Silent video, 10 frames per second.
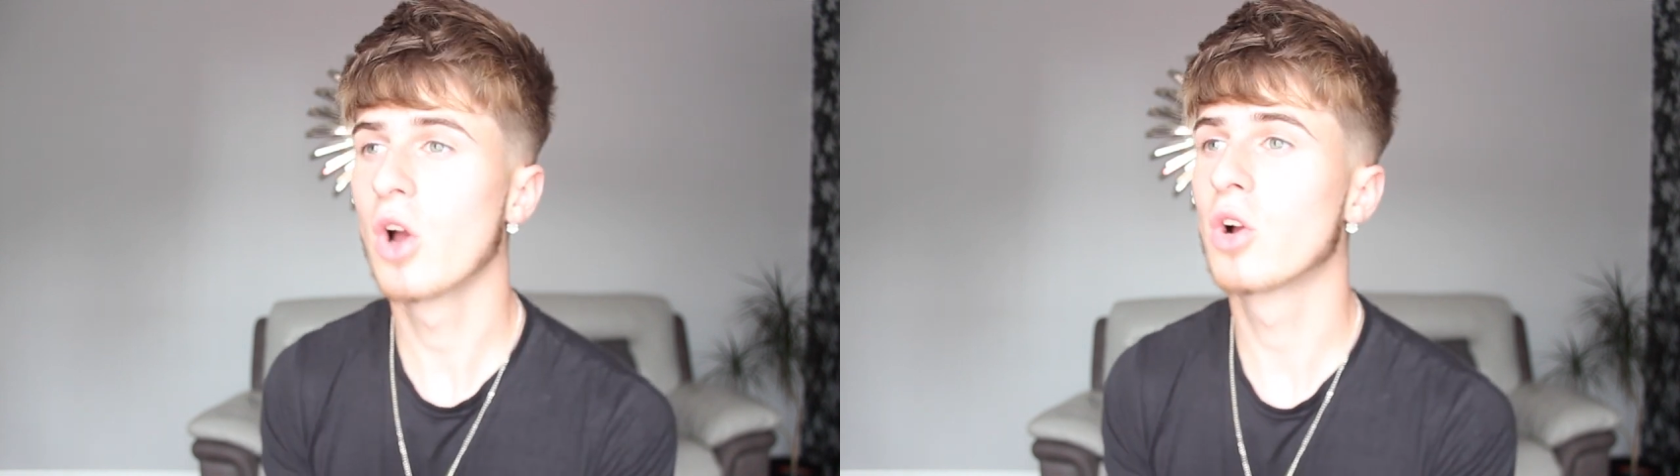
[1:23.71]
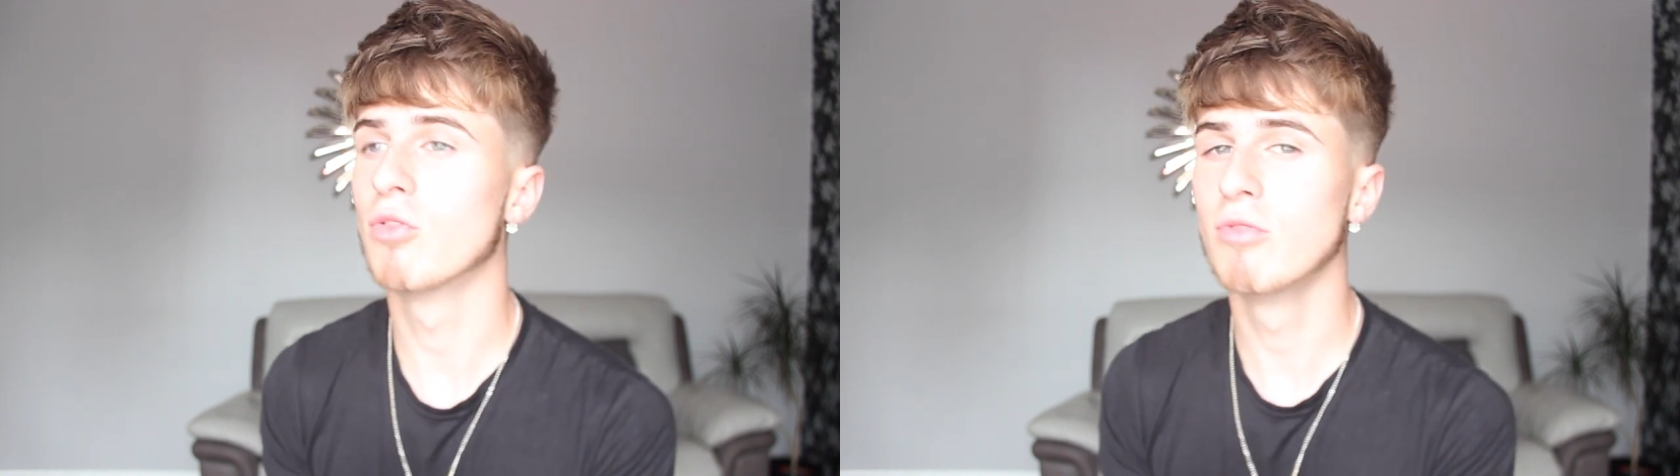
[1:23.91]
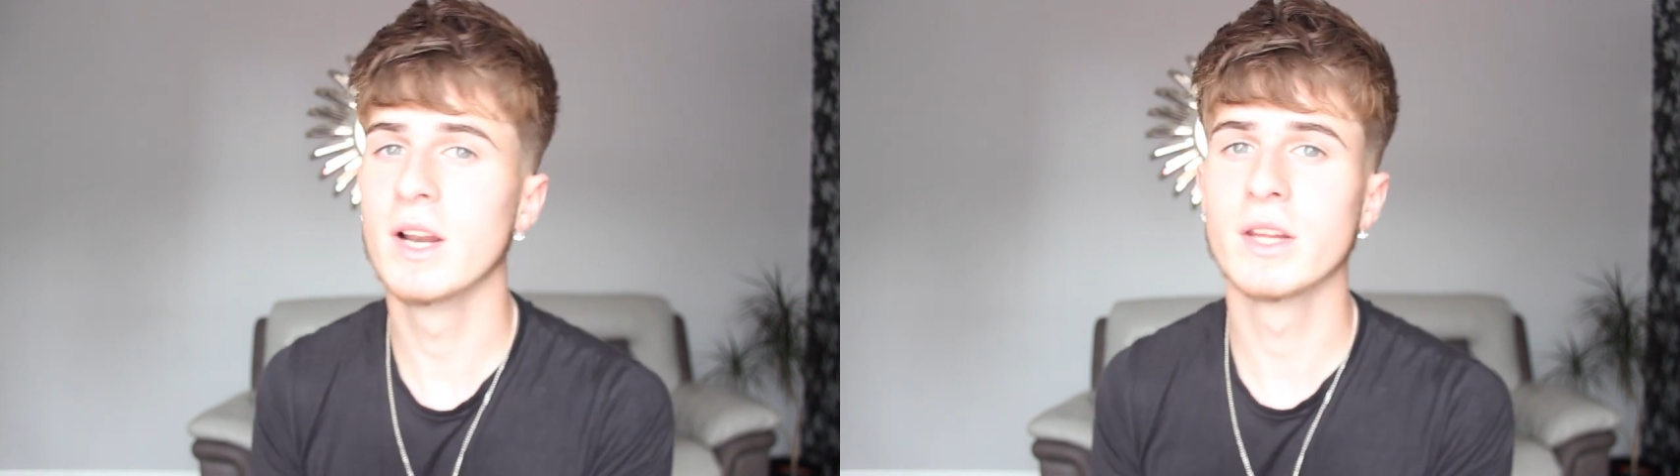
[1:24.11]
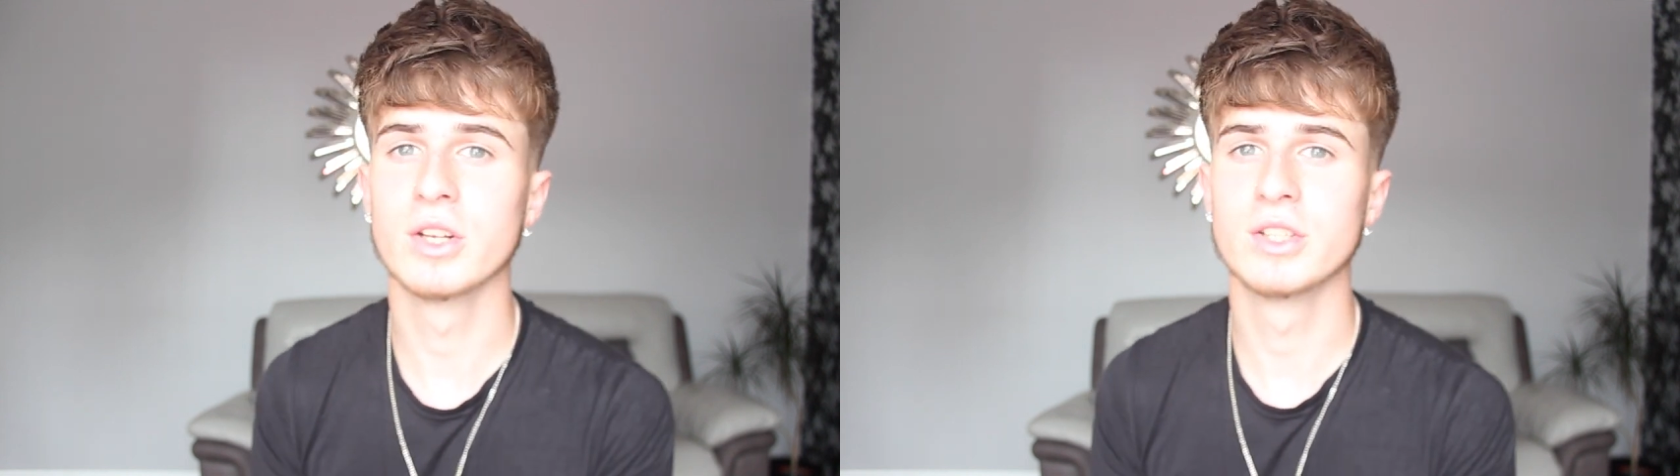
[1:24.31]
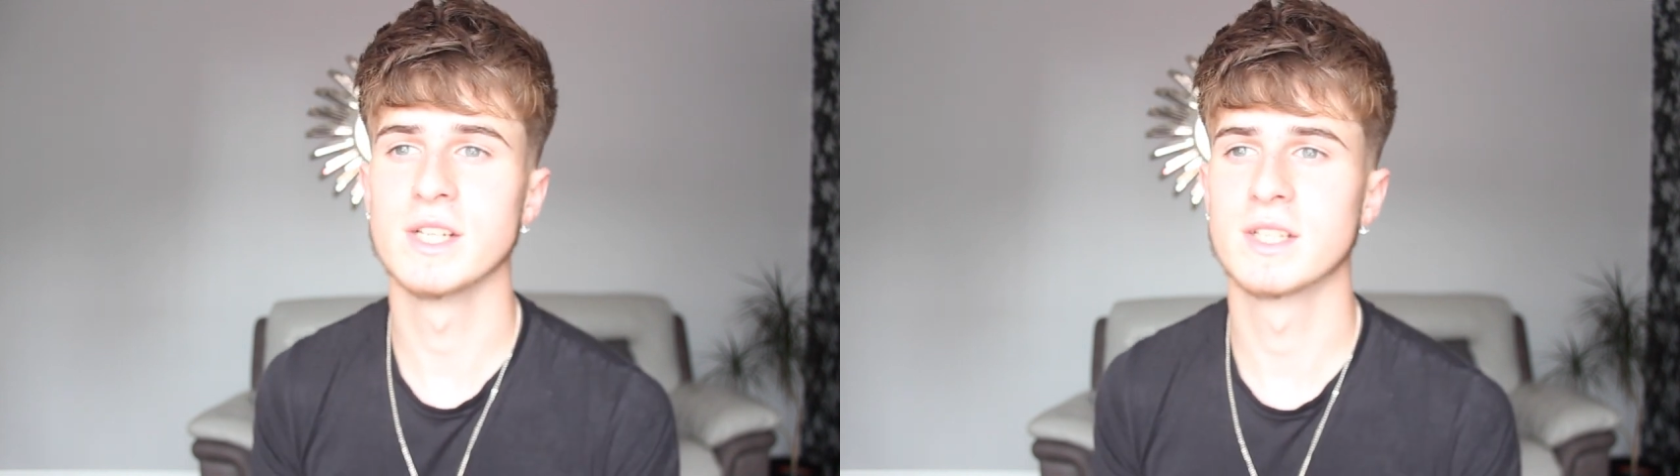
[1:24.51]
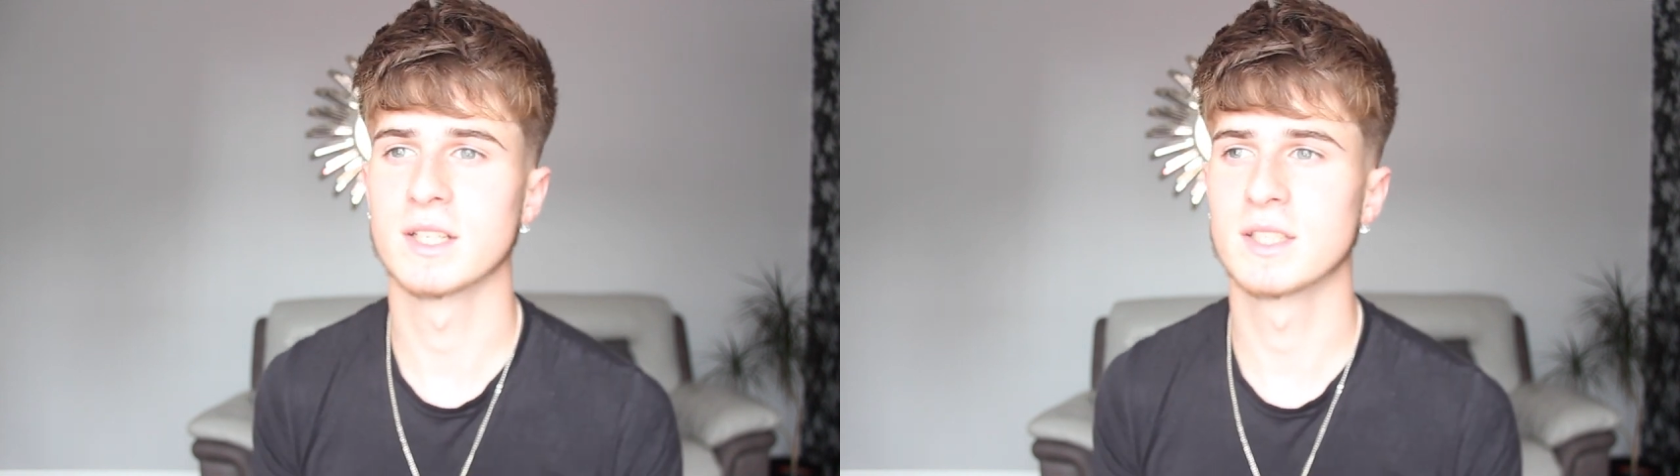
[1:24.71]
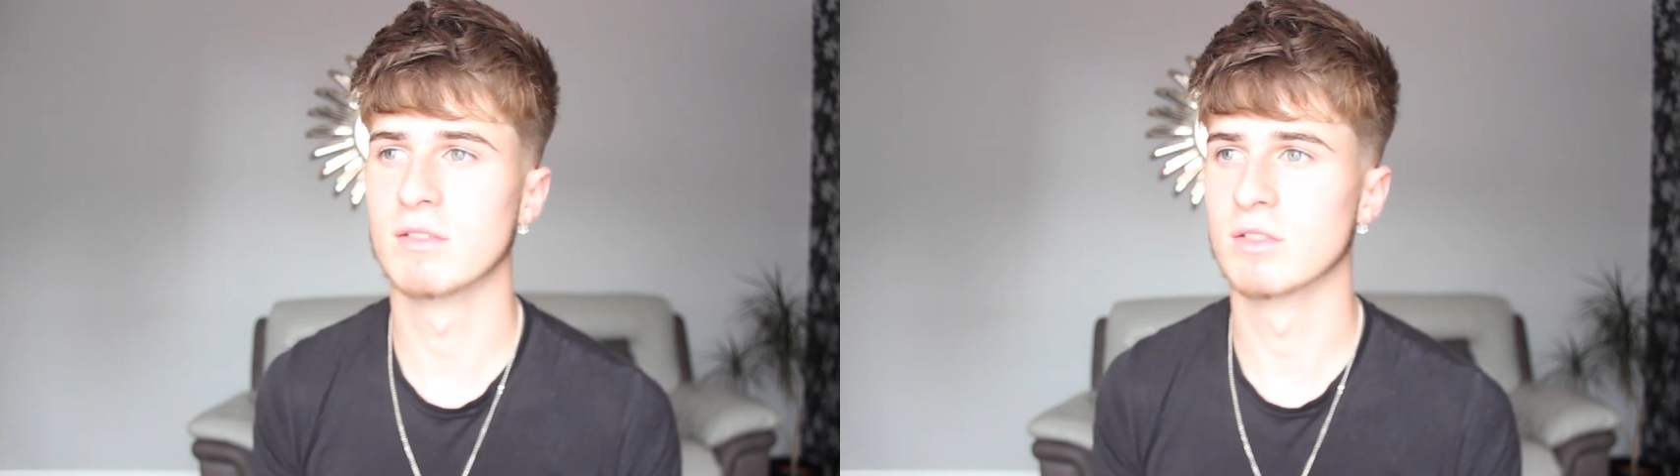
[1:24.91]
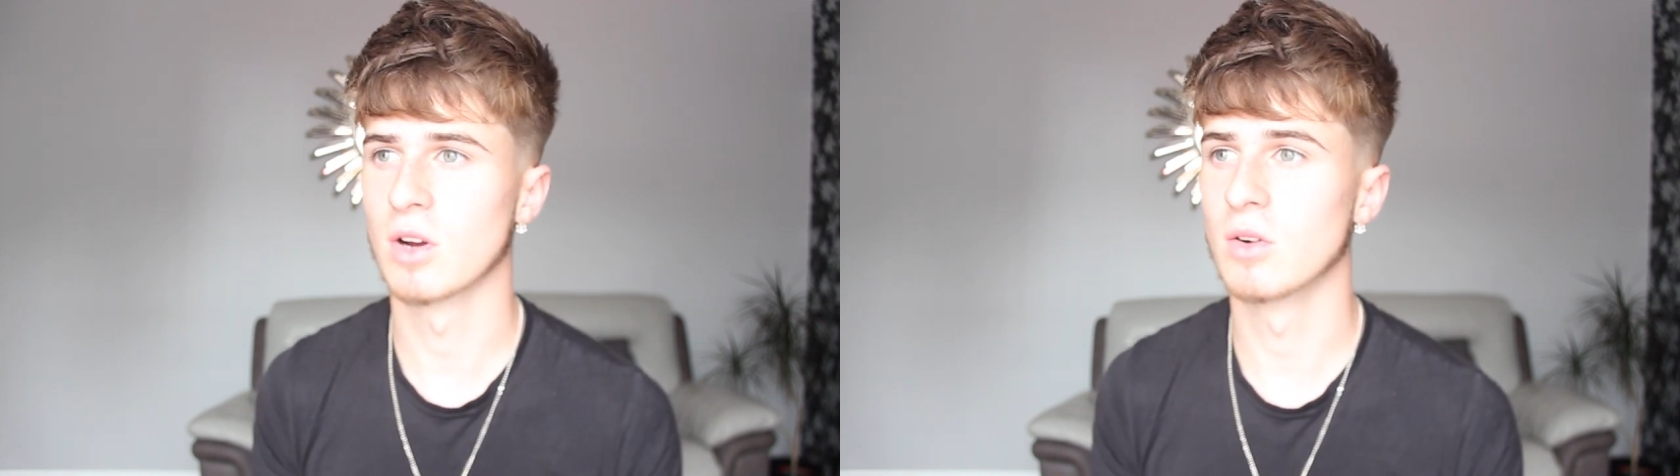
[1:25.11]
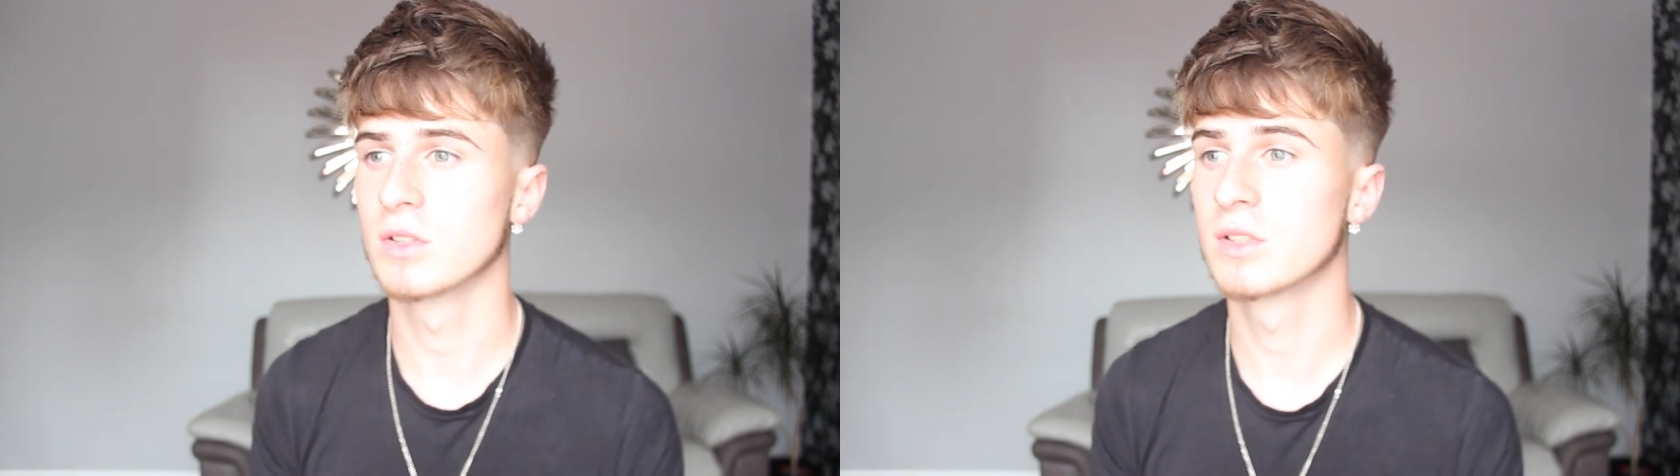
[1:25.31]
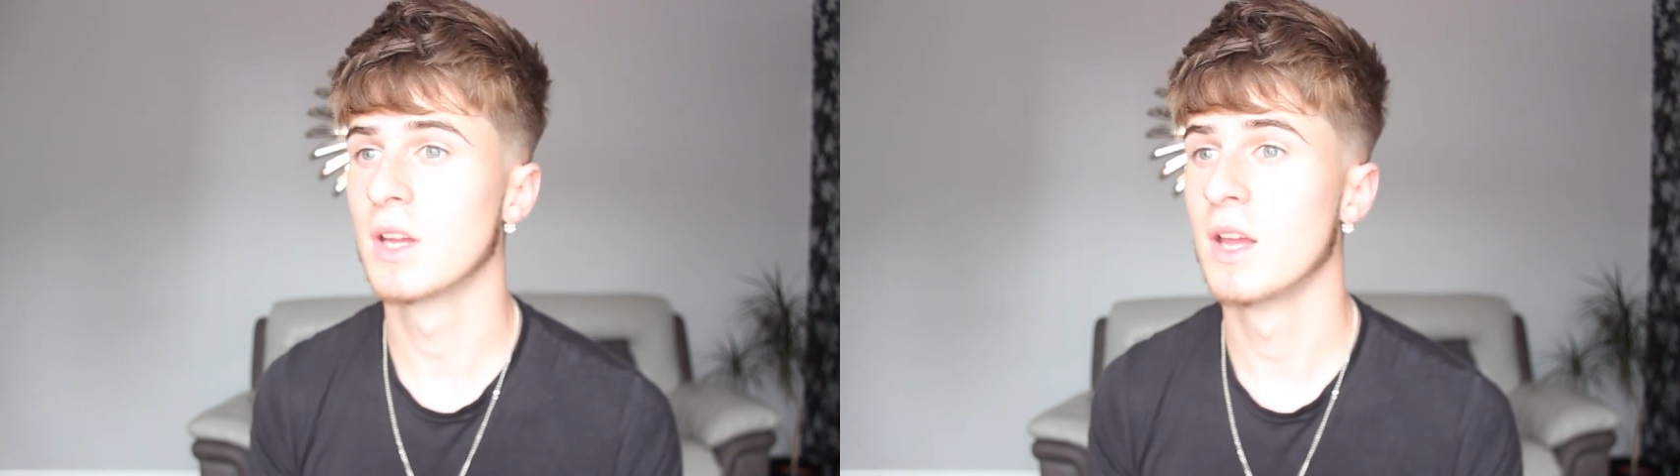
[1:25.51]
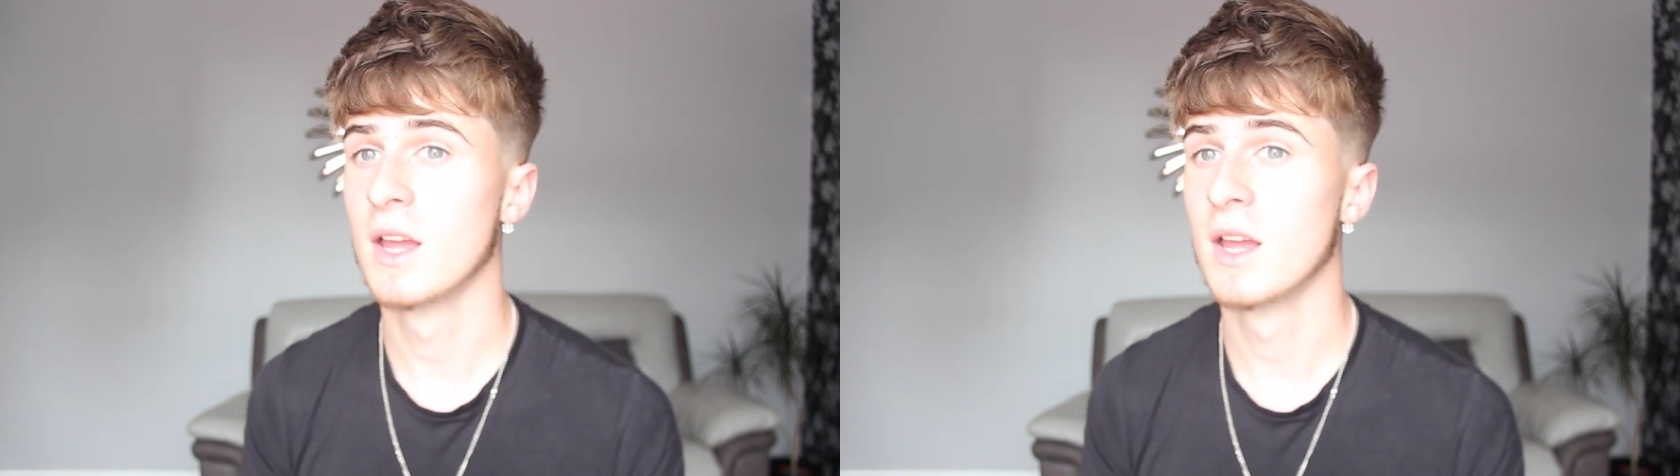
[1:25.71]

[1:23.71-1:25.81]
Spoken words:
I got really good GCSE results.